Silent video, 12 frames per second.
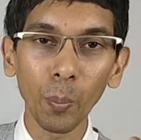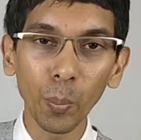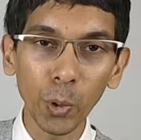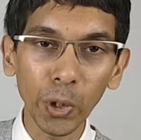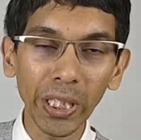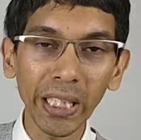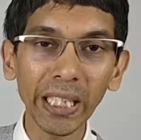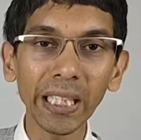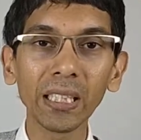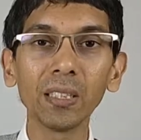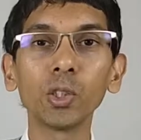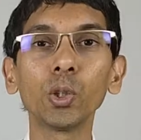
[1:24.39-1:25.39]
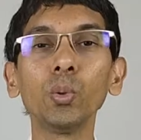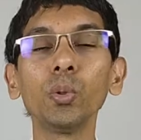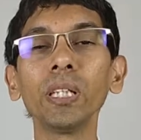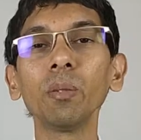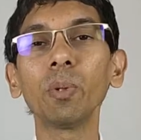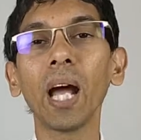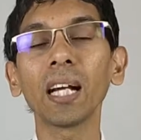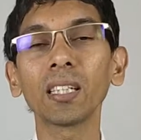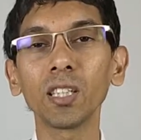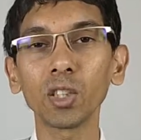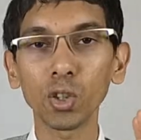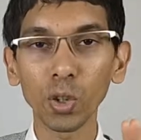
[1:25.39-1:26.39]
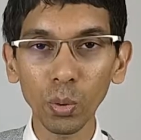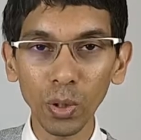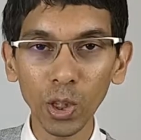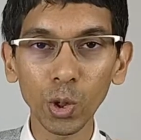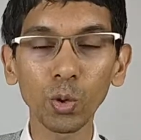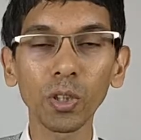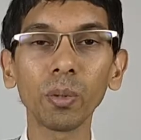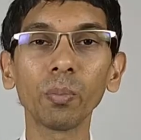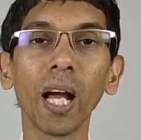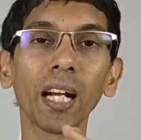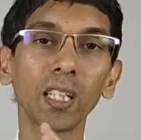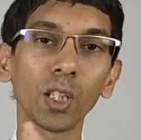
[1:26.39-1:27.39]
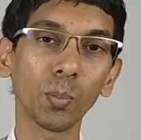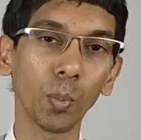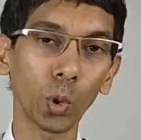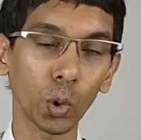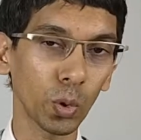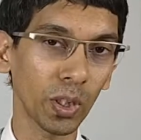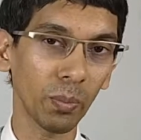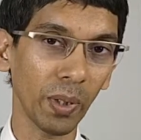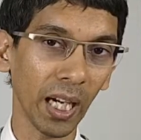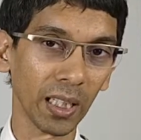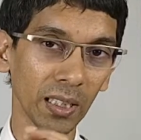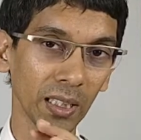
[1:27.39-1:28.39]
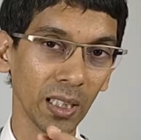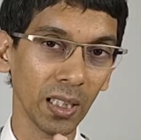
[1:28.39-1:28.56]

pre-shooting practice, during shooting practice, post-shooting practice.